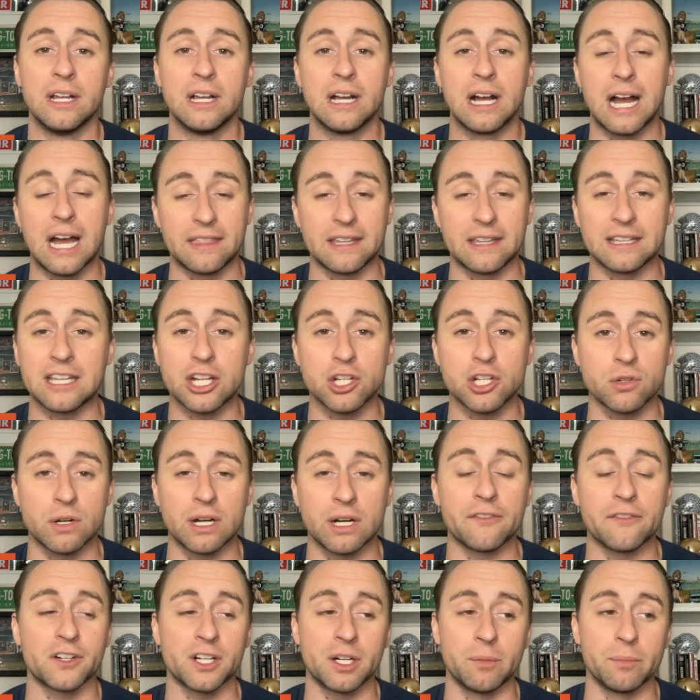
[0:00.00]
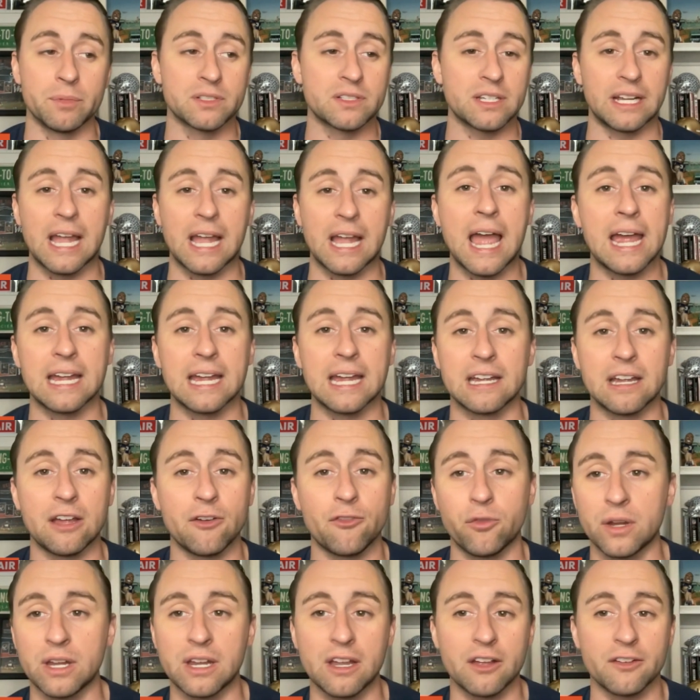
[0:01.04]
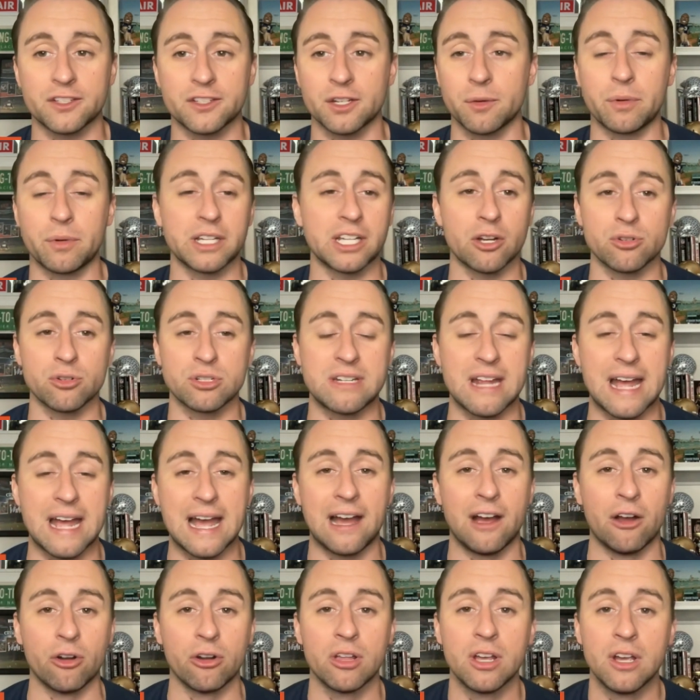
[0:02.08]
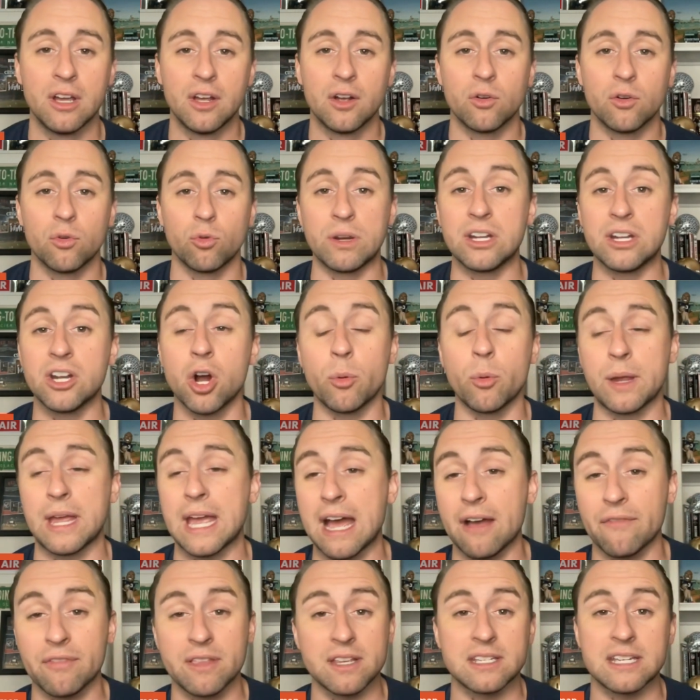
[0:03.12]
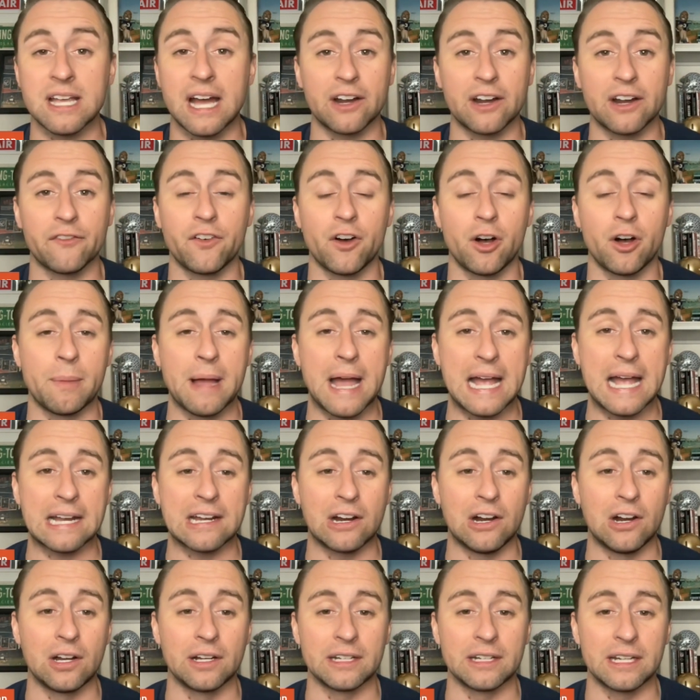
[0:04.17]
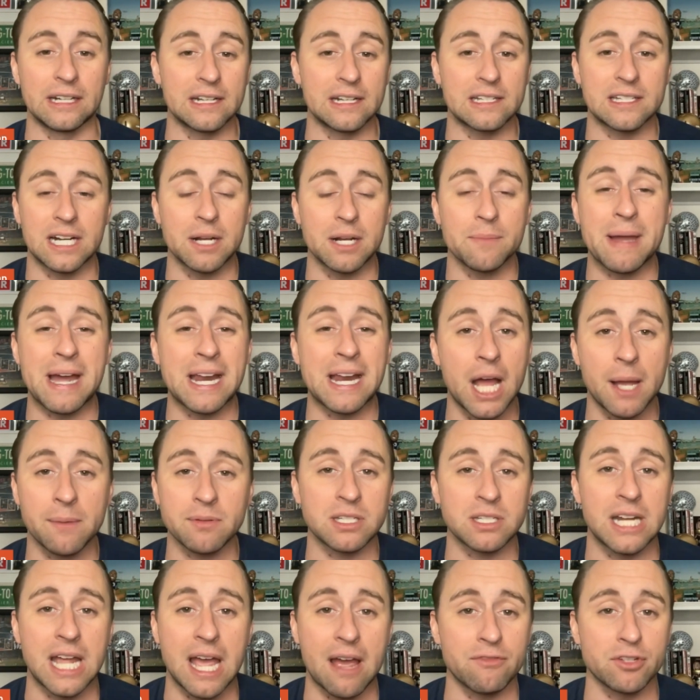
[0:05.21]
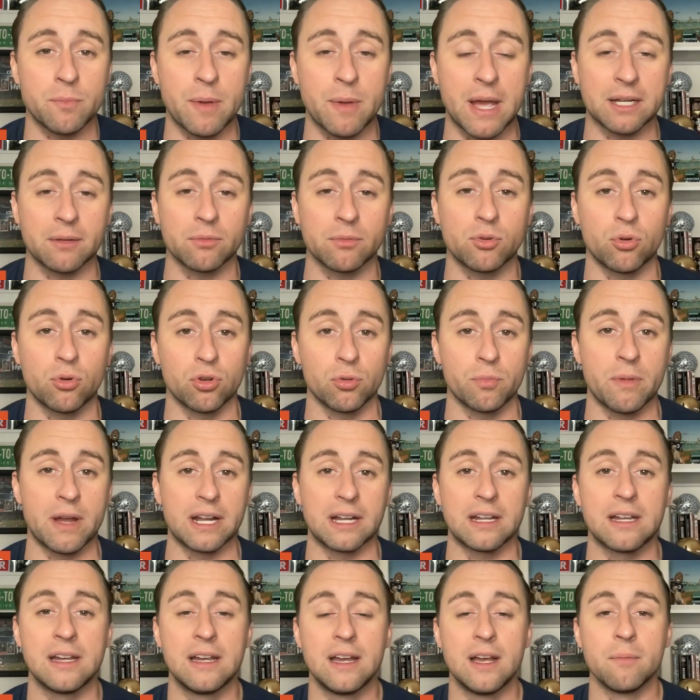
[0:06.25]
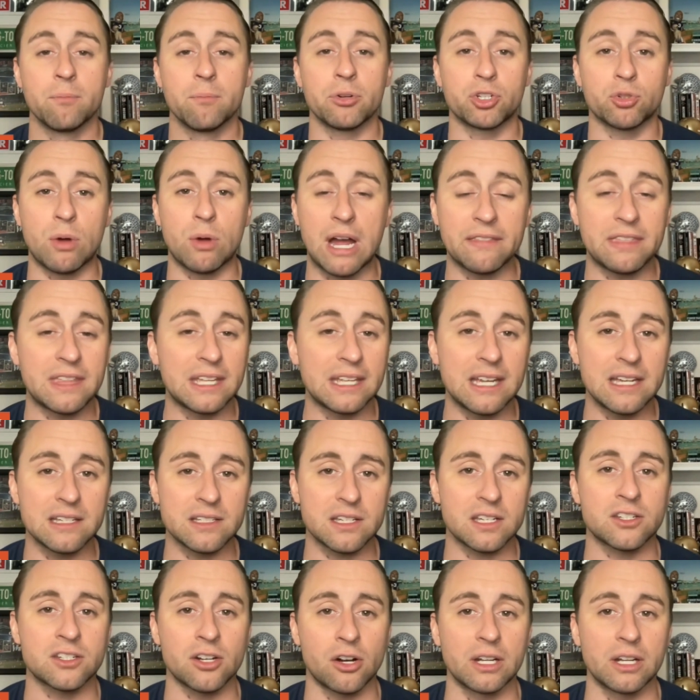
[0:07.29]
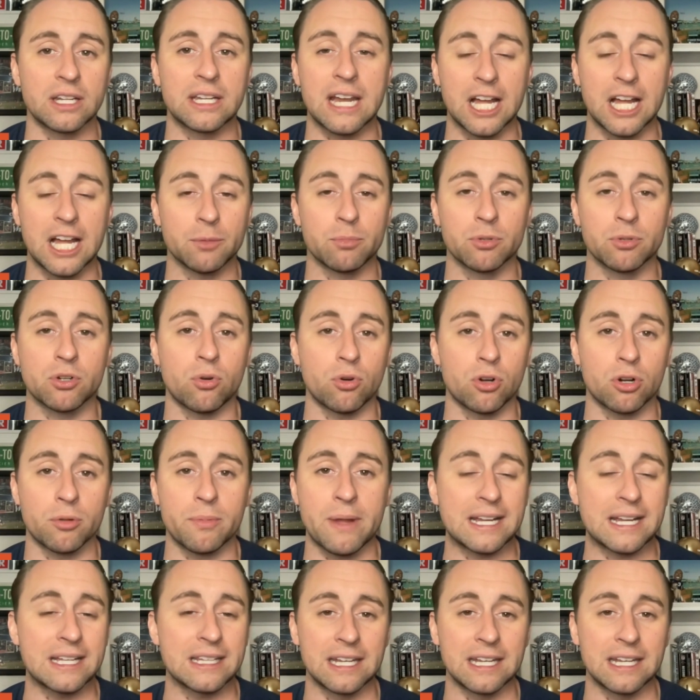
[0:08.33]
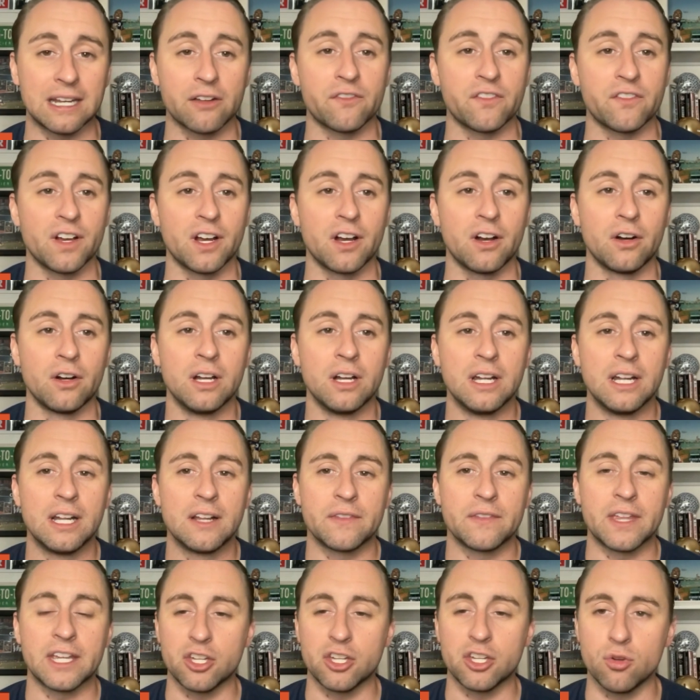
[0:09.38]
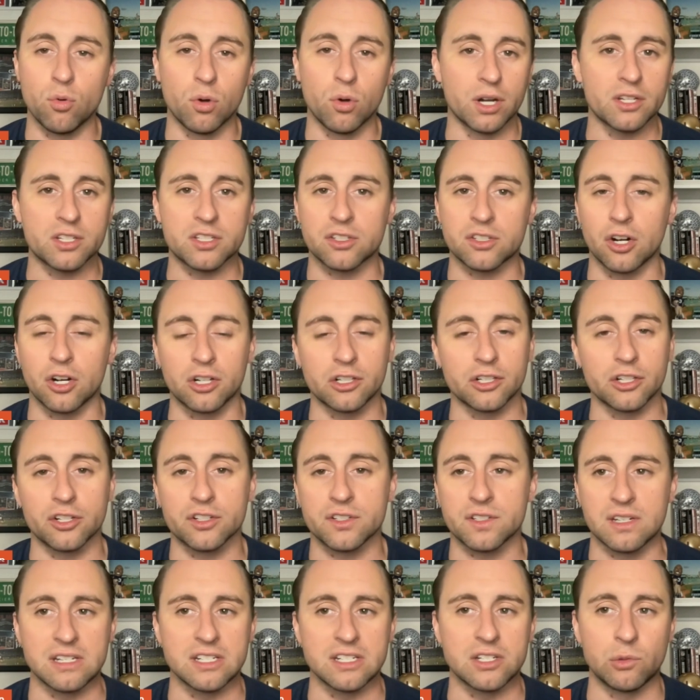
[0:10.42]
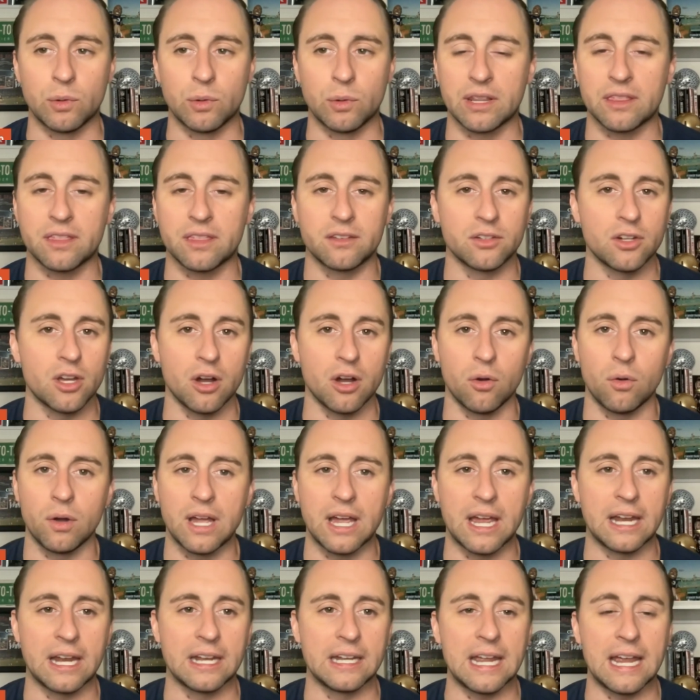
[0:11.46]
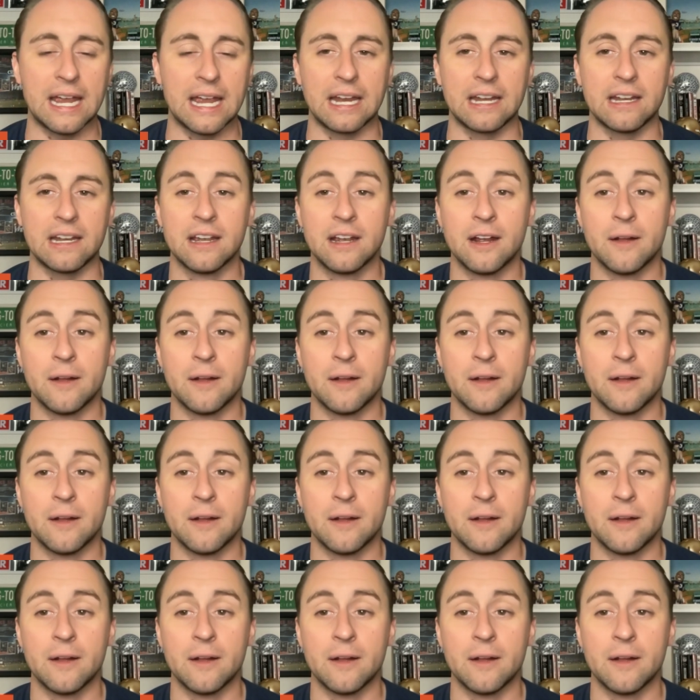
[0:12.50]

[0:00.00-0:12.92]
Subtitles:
I think they traded for him as like, hey, if somebody goes down, we know we have this guy to fall back on. And it's not a bad option to have as a backup quarterback. But do I think he's a starting caliber quarterback in the NFL that you want to start your season with? No. And